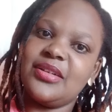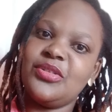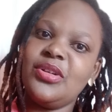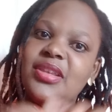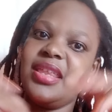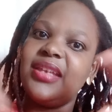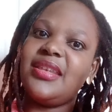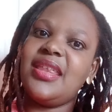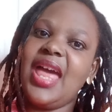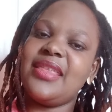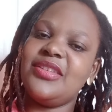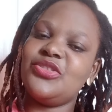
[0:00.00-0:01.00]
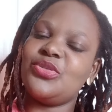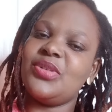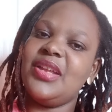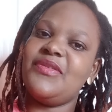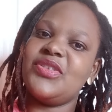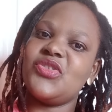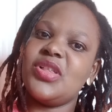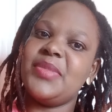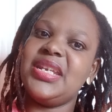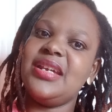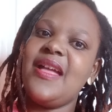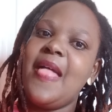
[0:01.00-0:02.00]
Not that the others don't have a real
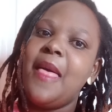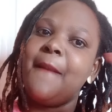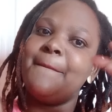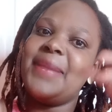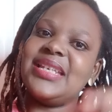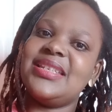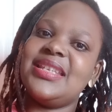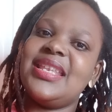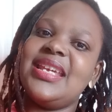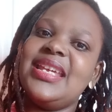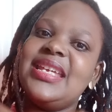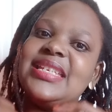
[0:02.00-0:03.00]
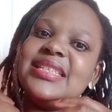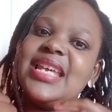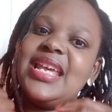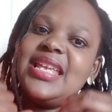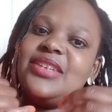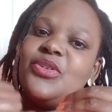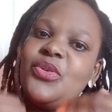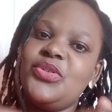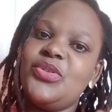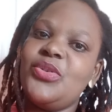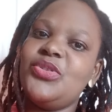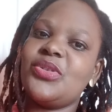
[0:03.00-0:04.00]
meaning, but there is your
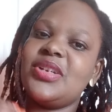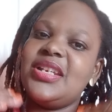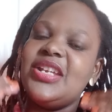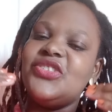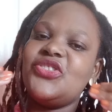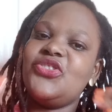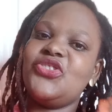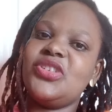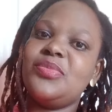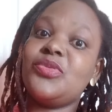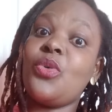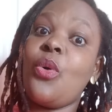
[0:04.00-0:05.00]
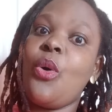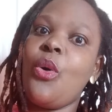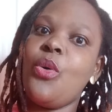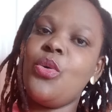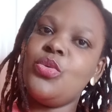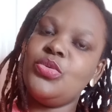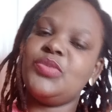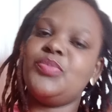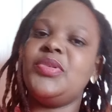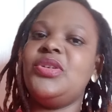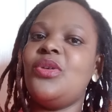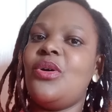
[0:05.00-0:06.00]
relationships goes
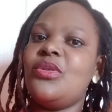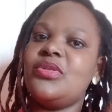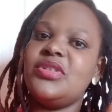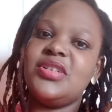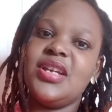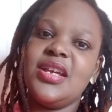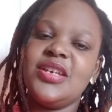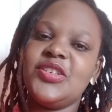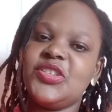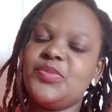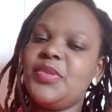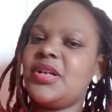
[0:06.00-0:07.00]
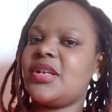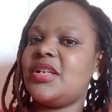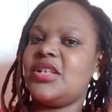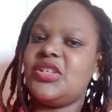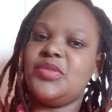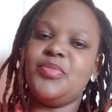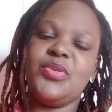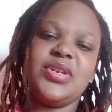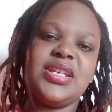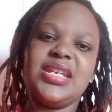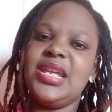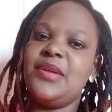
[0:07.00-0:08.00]
beyond spirit,
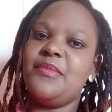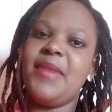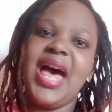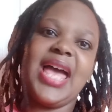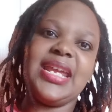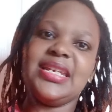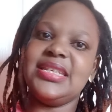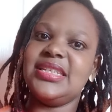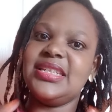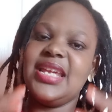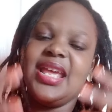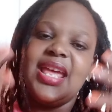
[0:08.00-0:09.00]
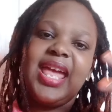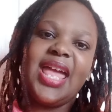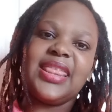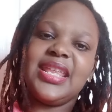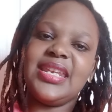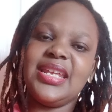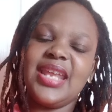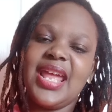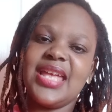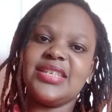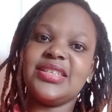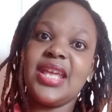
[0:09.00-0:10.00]
body, mind, and then it
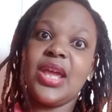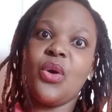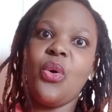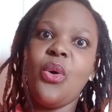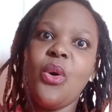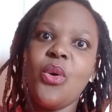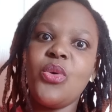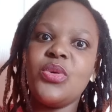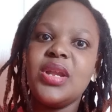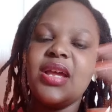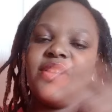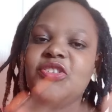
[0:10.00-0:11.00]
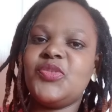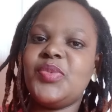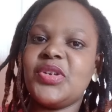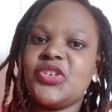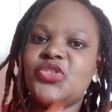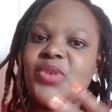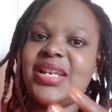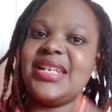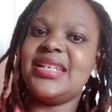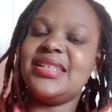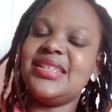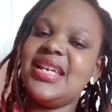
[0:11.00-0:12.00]
has a whole spiritual
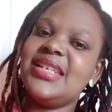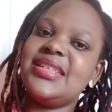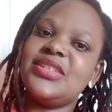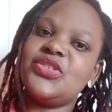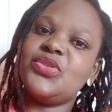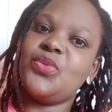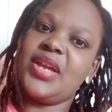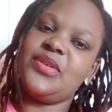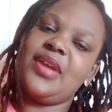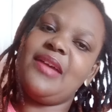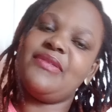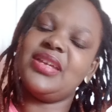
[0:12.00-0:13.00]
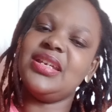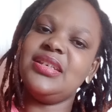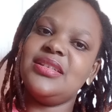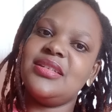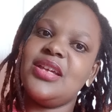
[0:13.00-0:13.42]
intent as to why you're having it.